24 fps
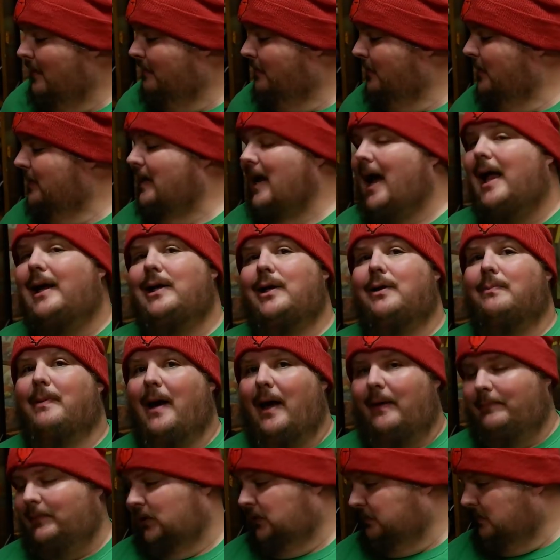put that in your
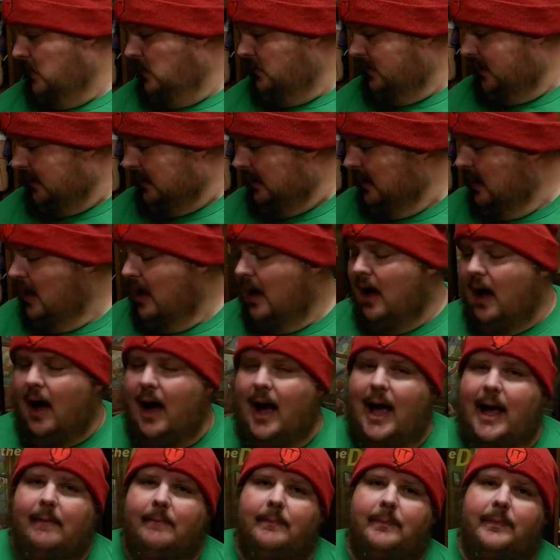pipe and smoke it.
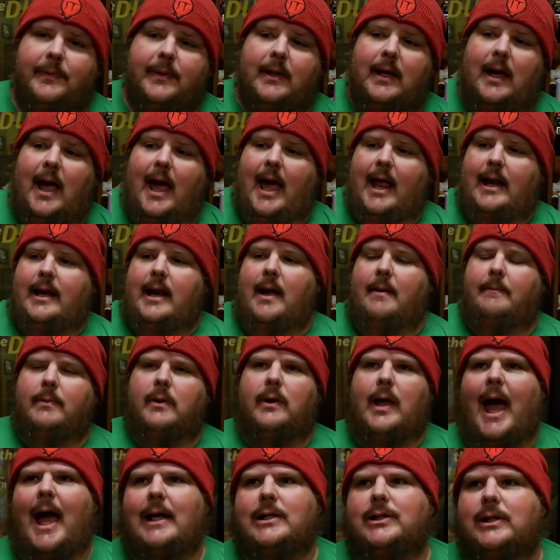Alright, at
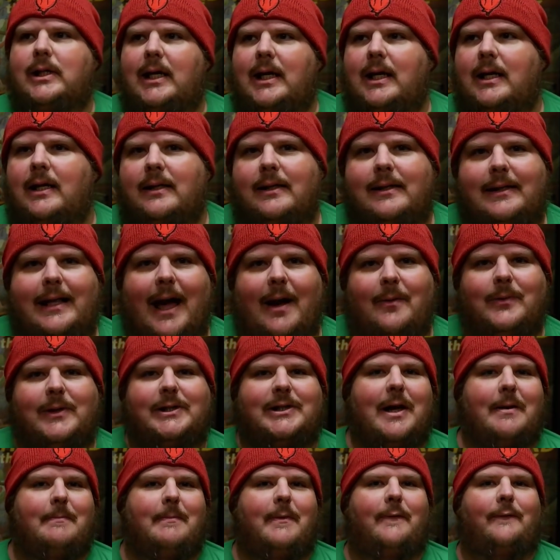number, actually, that was
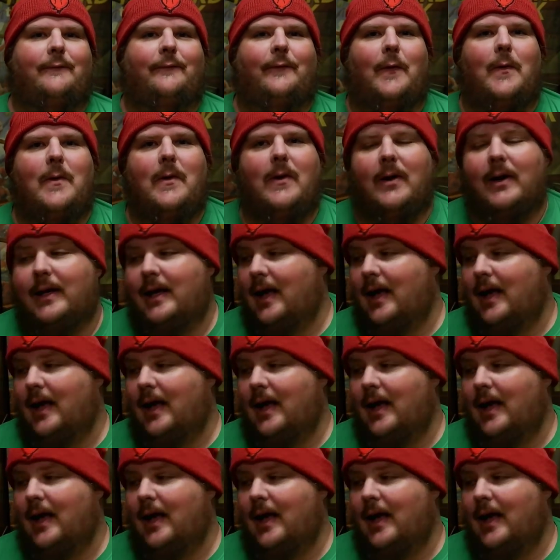number four.